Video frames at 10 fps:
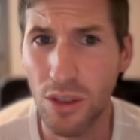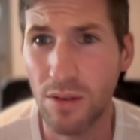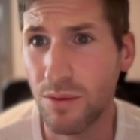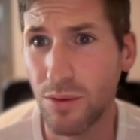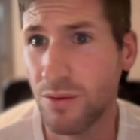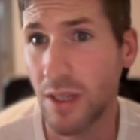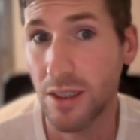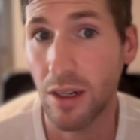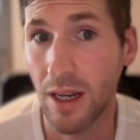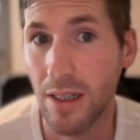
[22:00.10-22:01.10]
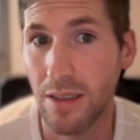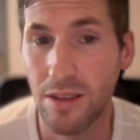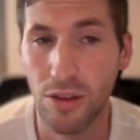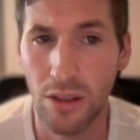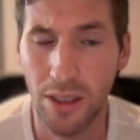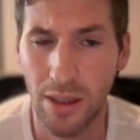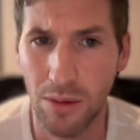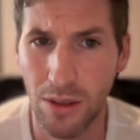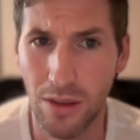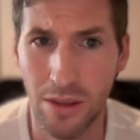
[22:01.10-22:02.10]
can visualize neural
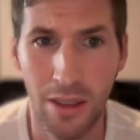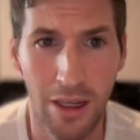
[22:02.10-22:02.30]
networks.